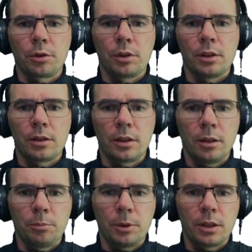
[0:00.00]
It's m
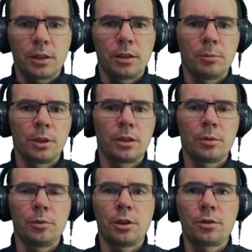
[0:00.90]
plus n minus
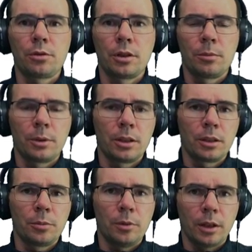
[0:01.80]
1 choose n minus 1.